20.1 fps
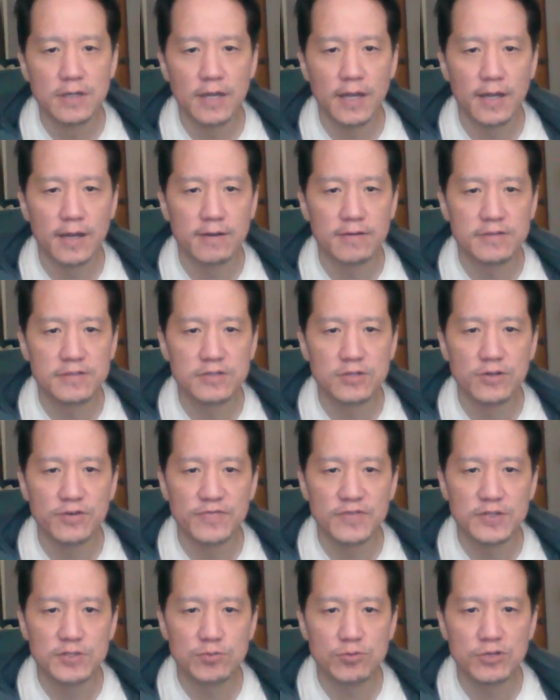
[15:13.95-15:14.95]
And so
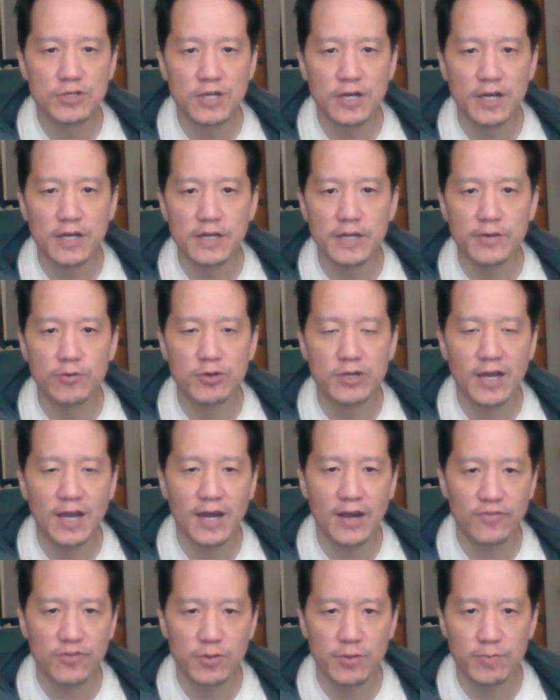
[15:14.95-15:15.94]
if this were 9, it would
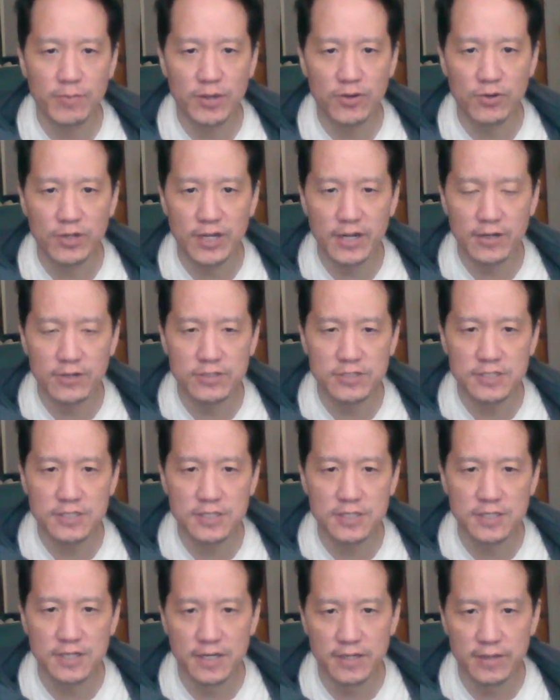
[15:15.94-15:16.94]

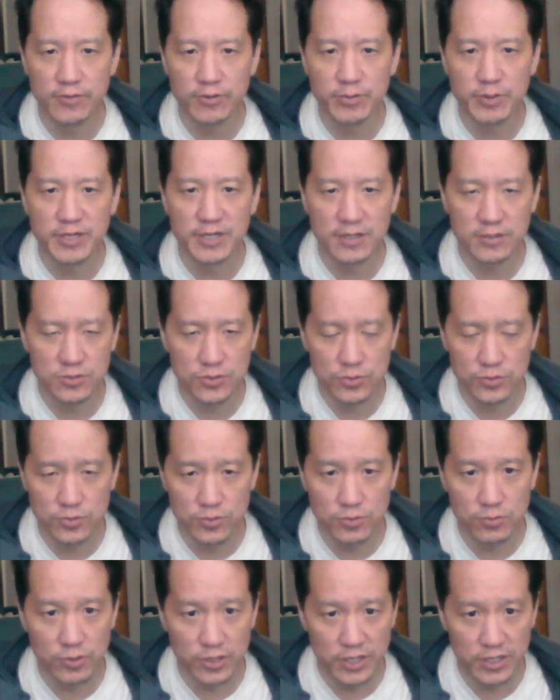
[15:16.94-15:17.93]
guarantee that it would be next to a
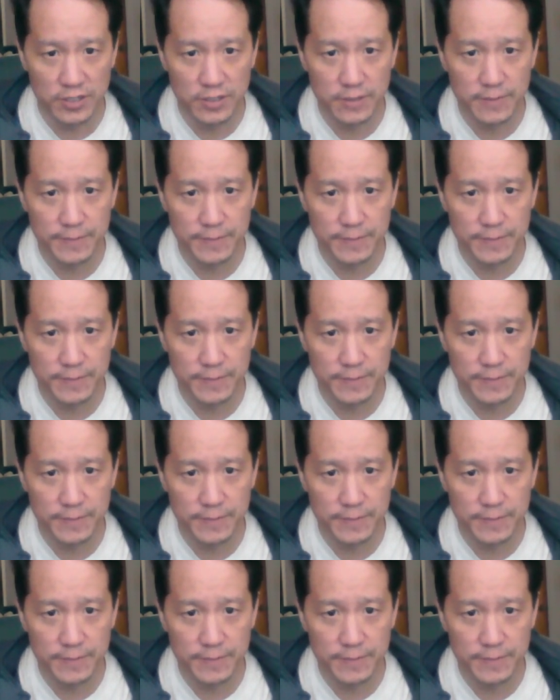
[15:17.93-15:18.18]
1.